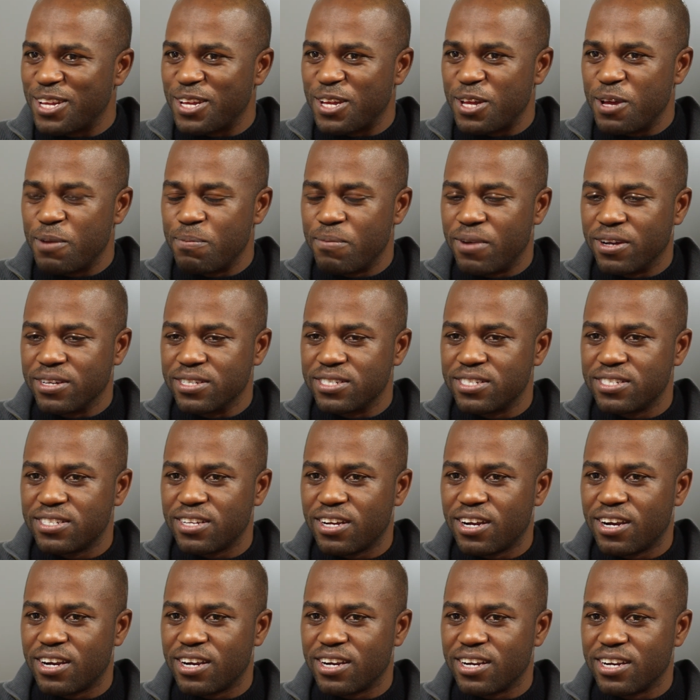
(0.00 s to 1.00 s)
Amongst
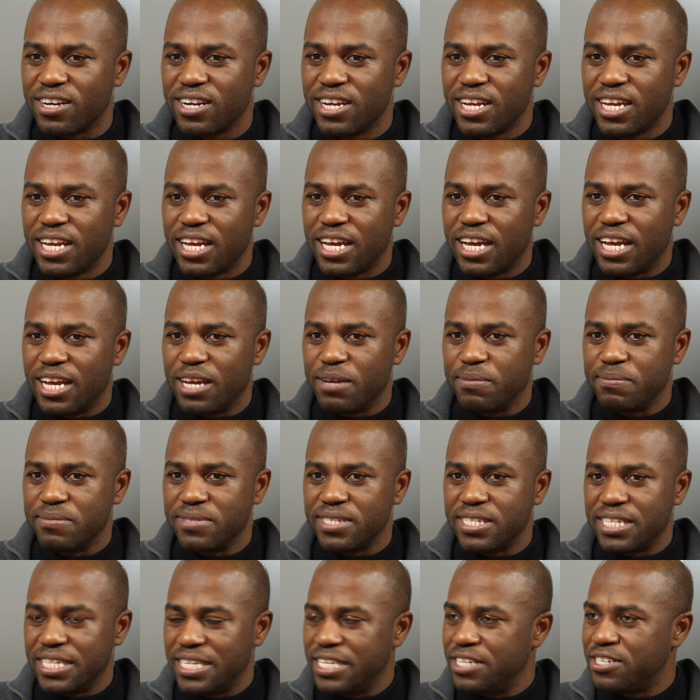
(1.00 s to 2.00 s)
our
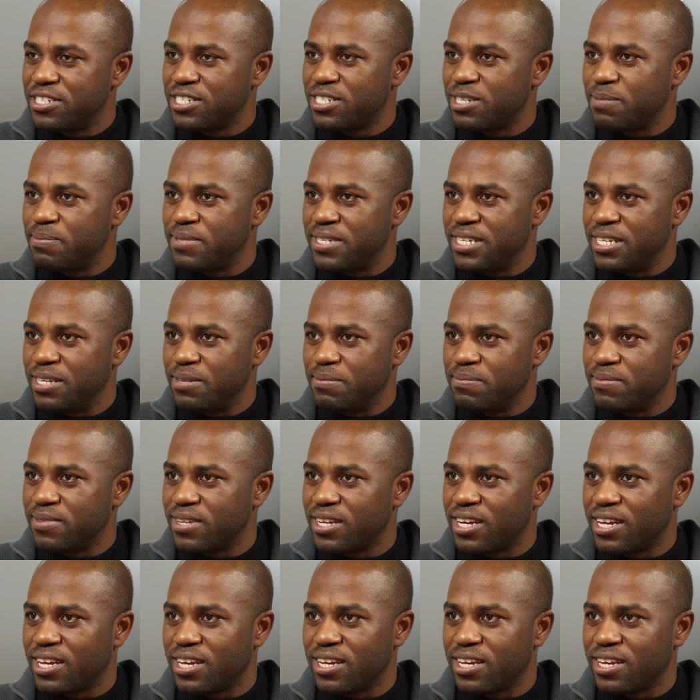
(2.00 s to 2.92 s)
leadership team,